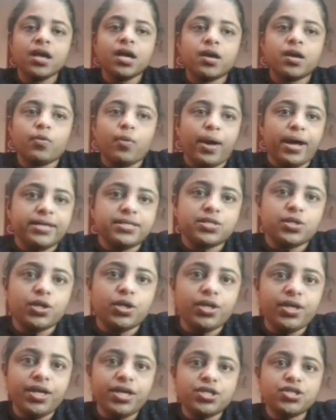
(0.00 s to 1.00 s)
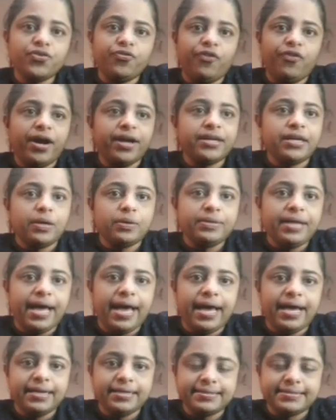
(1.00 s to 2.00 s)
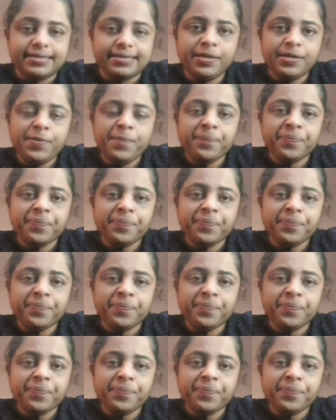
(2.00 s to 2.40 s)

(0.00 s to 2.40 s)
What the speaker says: Right, so you need to find out the answer.